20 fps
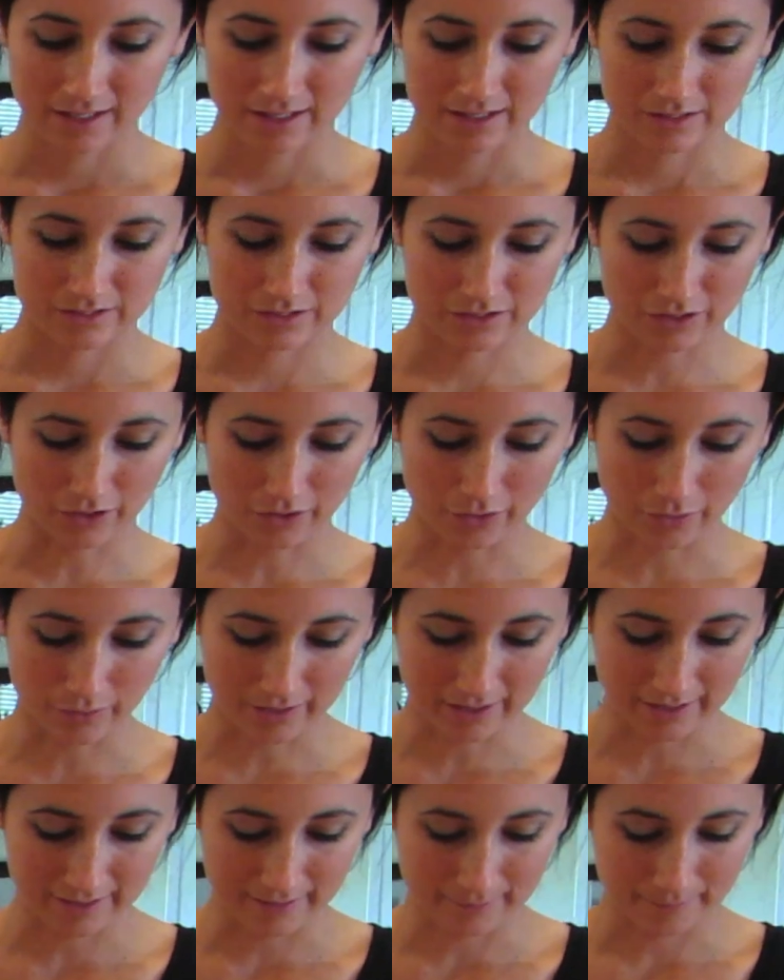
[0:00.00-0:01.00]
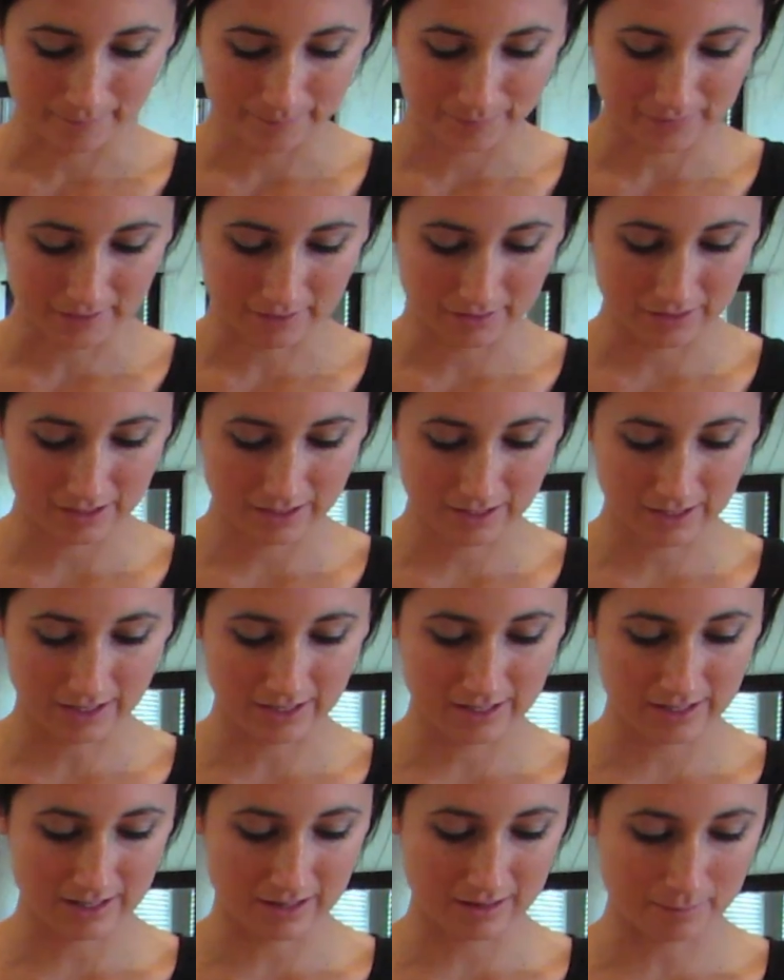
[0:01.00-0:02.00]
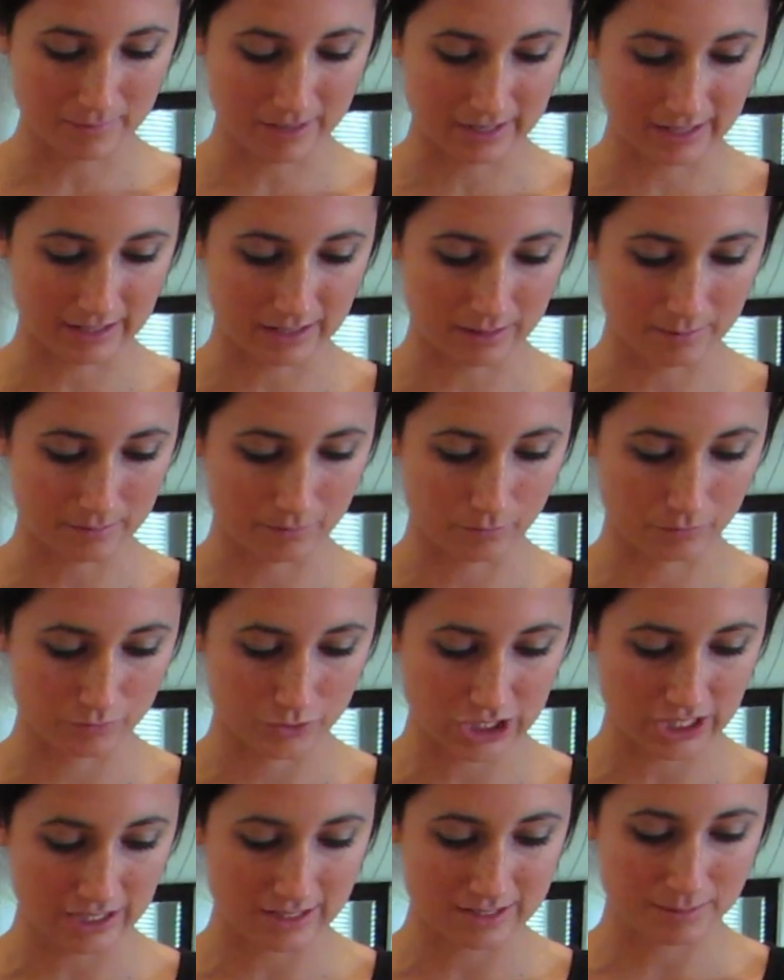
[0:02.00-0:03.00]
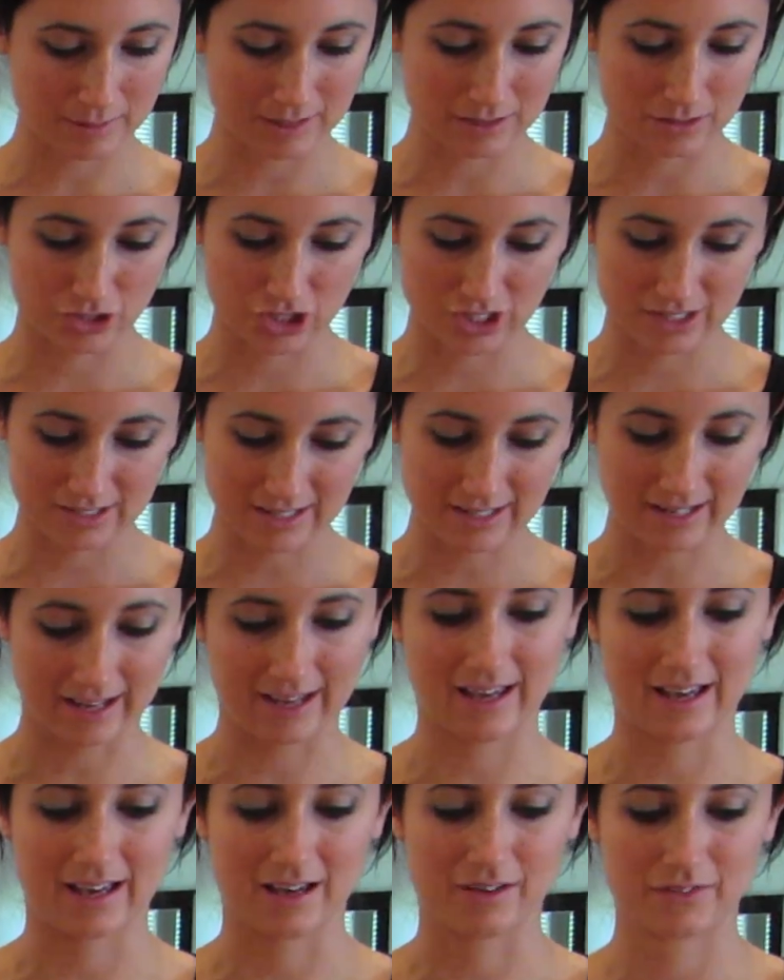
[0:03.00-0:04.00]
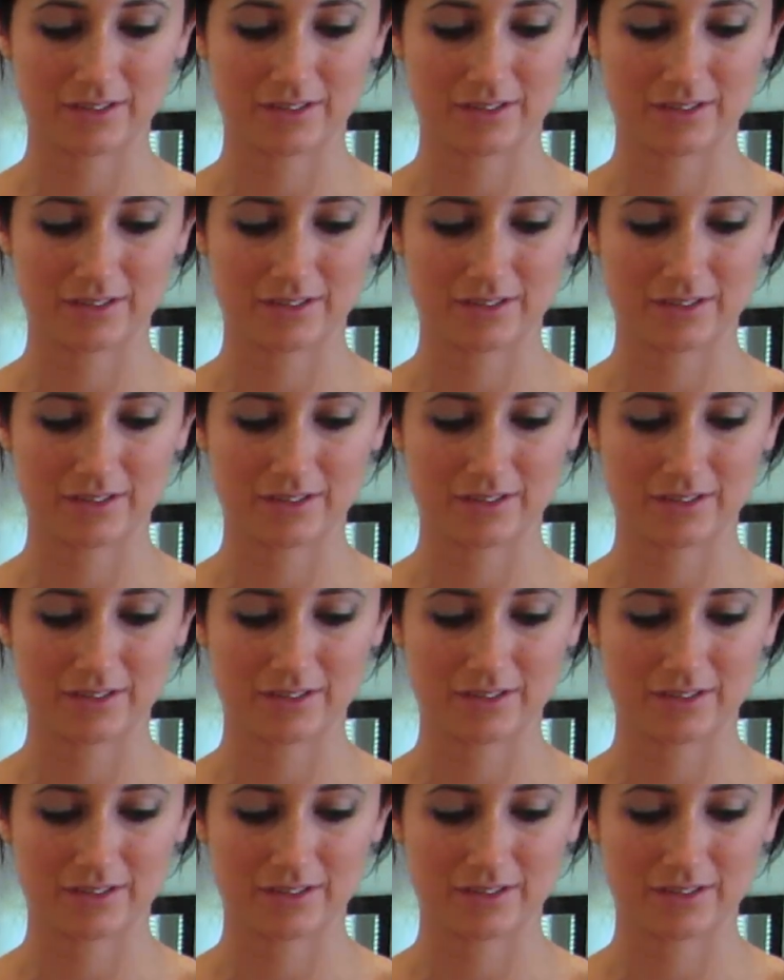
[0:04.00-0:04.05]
So I'm going to cut my cherry tomatoes just in half